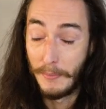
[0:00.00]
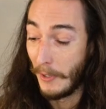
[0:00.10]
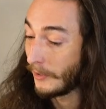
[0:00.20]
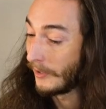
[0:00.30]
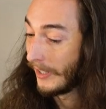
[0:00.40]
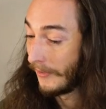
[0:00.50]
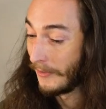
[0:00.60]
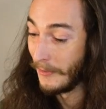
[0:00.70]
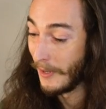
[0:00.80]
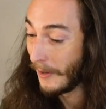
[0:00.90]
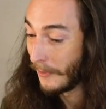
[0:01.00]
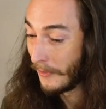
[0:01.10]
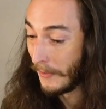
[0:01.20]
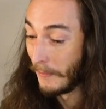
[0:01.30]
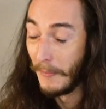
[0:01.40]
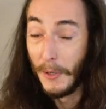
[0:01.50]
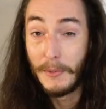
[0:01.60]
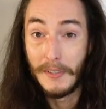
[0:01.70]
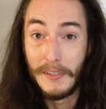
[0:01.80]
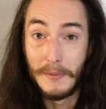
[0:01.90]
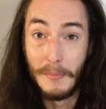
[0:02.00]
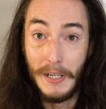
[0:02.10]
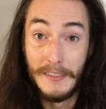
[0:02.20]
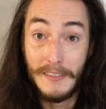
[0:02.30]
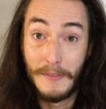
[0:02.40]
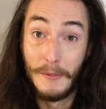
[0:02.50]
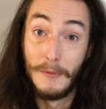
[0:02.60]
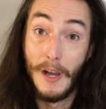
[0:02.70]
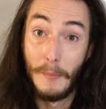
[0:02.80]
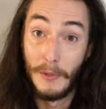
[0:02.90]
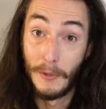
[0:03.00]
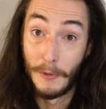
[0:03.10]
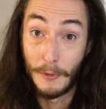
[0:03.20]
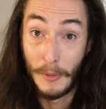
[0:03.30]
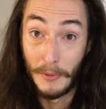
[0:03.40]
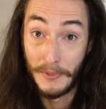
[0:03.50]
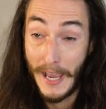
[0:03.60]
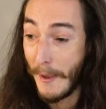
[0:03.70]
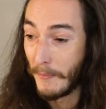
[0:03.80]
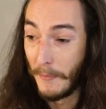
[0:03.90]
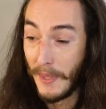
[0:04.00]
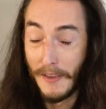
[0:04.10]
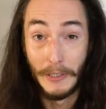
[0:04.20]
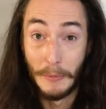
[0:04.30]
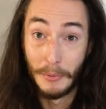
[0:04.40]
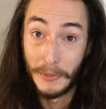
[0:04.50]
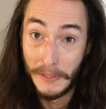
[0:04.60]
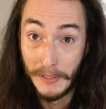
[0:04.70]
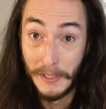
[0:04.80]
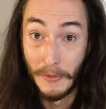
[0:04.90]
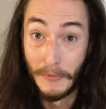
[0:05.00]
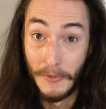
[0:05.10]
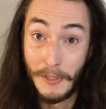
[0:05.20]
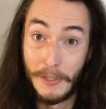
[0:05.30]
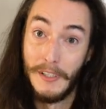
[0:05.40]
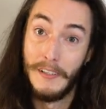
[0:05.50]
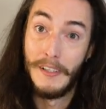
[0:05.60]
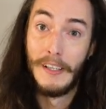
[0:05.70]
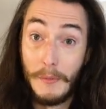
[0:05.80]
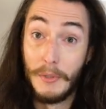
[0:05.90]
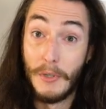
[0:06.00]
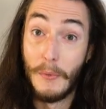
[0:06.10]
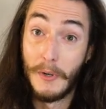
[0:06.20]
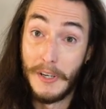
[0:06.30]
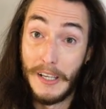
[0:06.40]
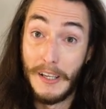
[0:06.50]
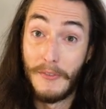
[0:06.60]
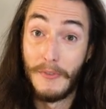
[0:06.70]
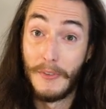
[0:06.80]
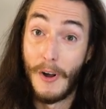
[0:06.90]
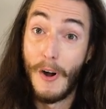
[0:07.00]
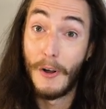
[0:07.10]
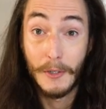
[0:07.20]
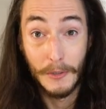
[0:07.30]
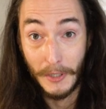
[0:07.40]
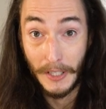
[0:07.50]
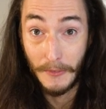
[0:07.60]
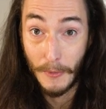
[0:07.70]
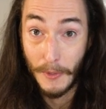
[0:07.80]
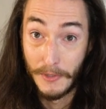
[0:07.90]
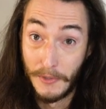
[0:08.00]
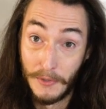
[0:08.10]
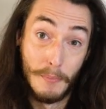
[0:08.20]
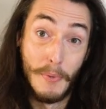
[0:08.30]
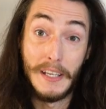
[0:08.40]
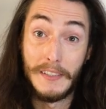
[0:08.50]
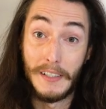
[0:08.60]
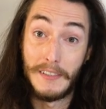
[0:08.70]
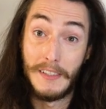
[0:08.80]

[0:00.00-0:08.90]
especially if you know that most of these buttons, if you double or triple tap them, they have a completely different function. But don't worry, if all you're looking for is just basic